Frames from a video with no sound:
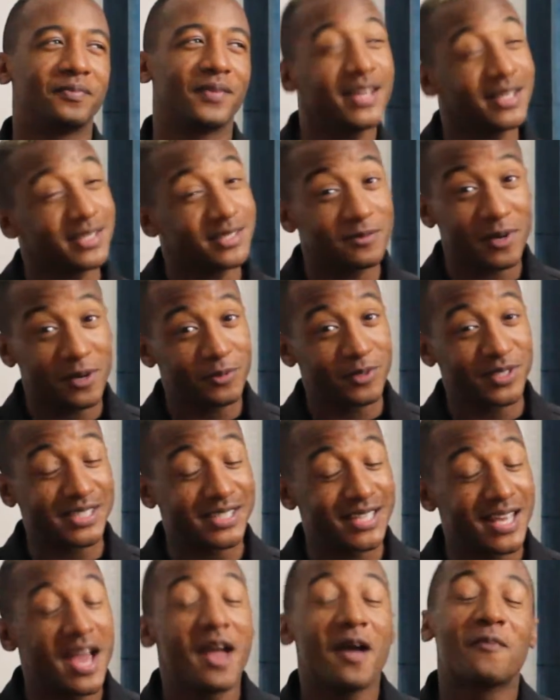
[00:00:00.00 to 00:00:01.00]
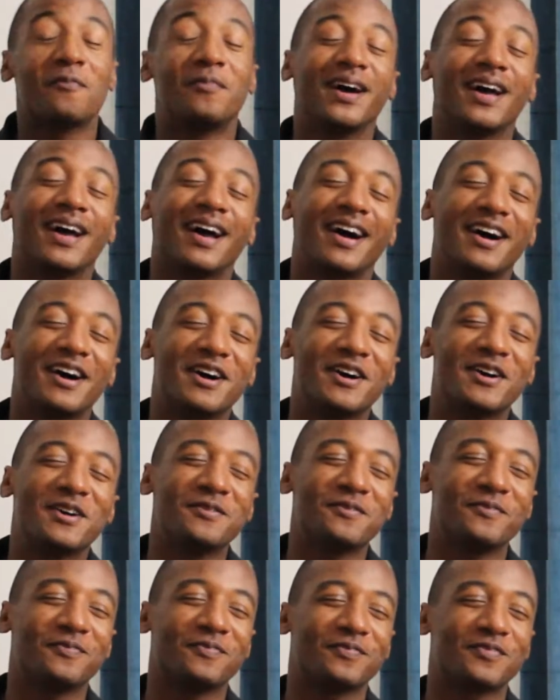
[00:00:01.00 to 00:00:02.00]
That's some good ones. But
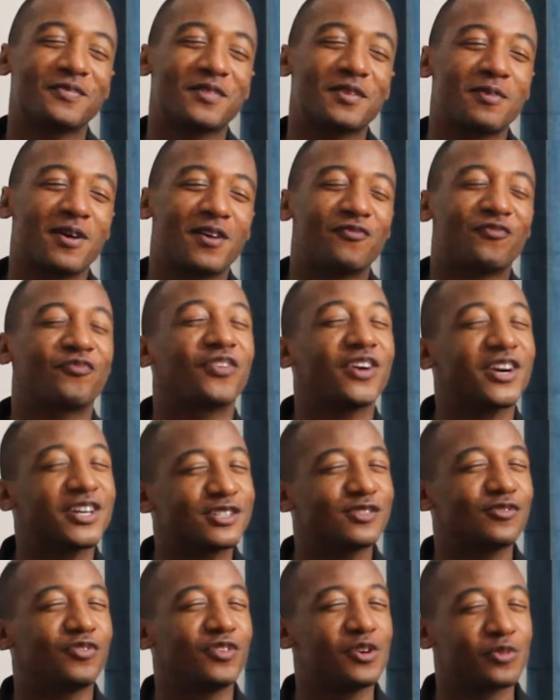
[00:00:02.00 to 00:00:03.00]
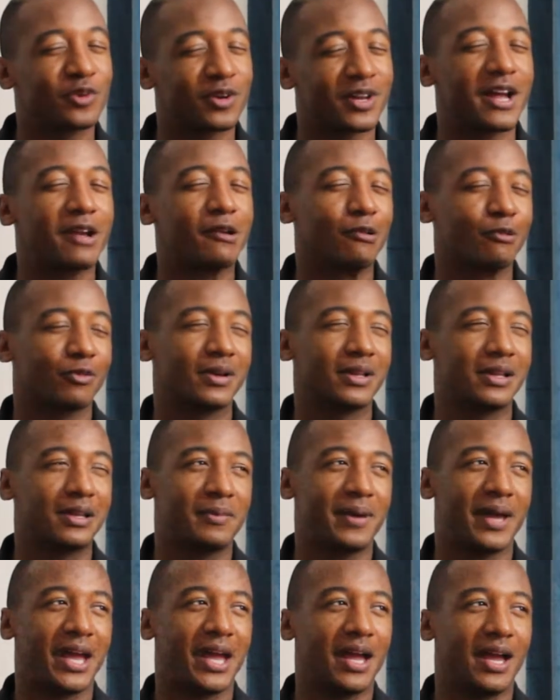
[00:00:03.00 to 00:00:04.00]
my first few were like really
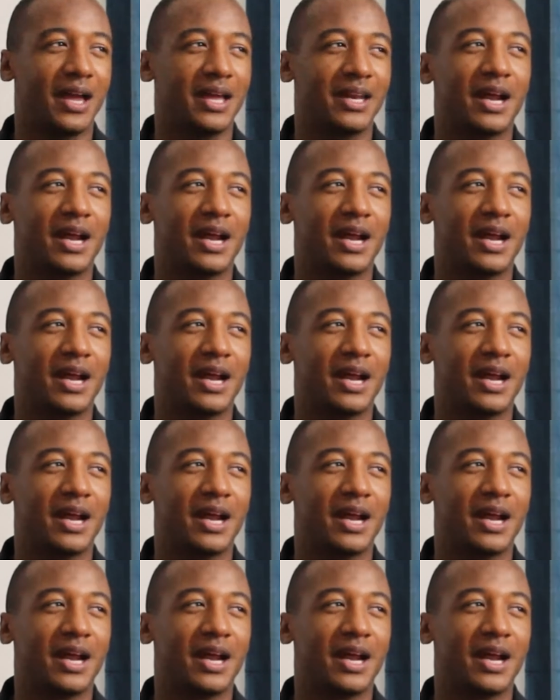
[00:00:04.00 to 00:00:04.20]
bad,